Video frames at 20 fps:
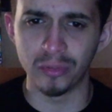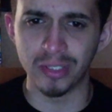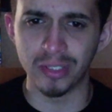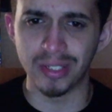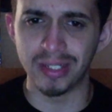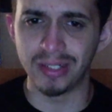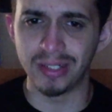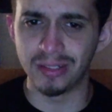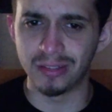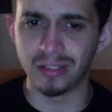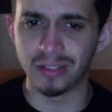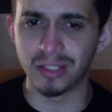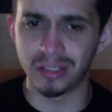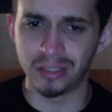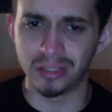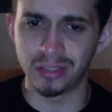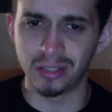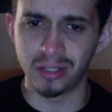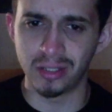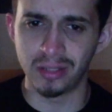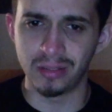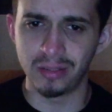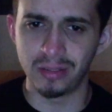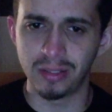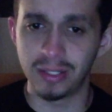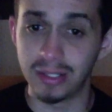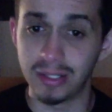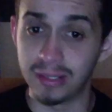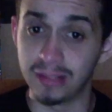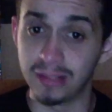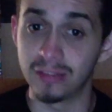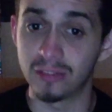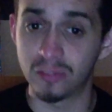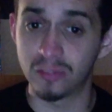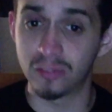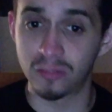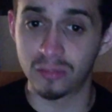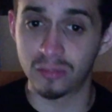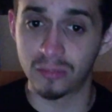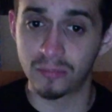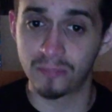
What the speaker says: that I didn't touch on in this